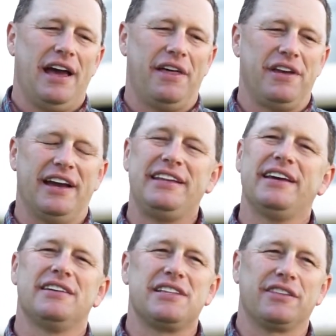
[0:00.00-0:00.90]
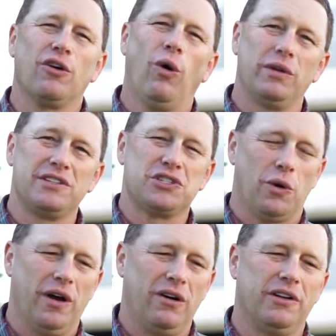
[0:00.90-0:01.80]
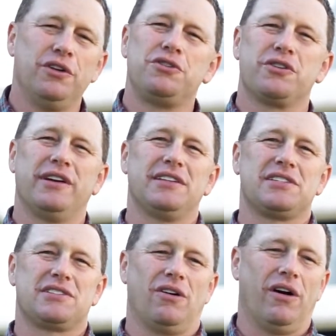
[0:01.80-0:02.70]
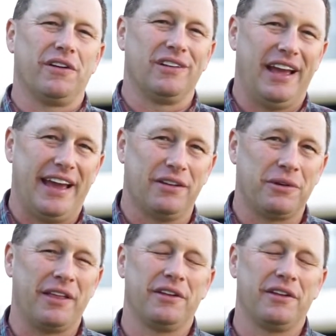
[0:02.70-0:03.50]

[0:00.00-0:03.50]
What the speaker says: And the idea is that they're holding soil and nutrients on their land rather